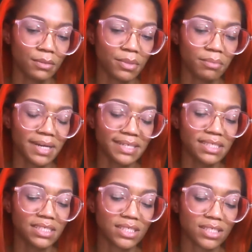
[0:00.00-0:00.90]
but
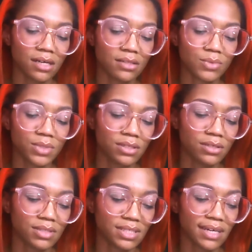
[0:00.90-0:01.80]
Pisces, y'all are one of
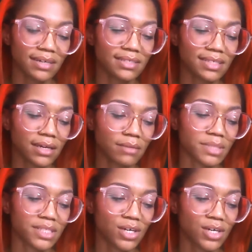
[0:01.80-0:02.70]
those signs that can be
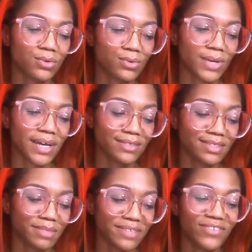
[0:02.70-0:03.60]
told how
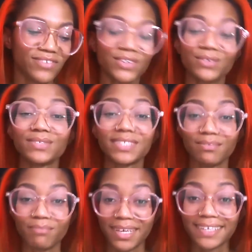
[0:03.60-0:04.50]
something feels
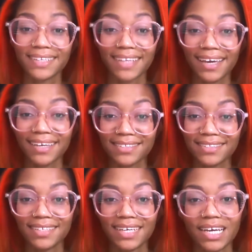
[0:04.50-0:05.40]
and make it that
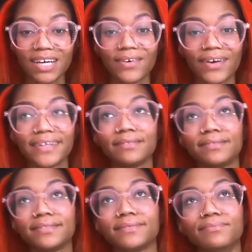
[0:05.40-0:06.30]
right?
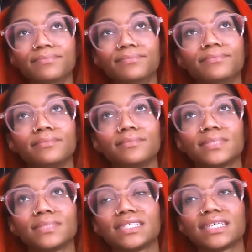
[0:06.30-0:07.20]
Because